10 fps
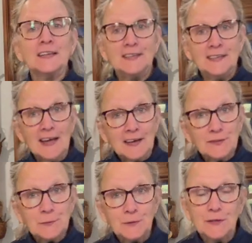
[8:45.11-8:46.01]

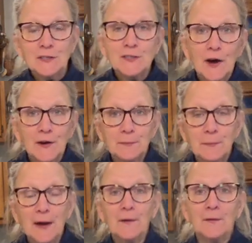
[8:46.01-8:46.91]
next we're going to talk
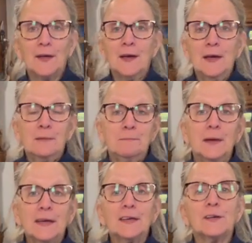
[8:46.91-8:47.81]
about
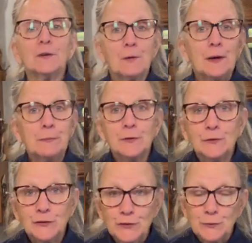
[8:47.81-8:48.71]
making
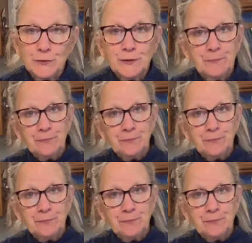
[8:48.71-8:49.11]
cranberry juice.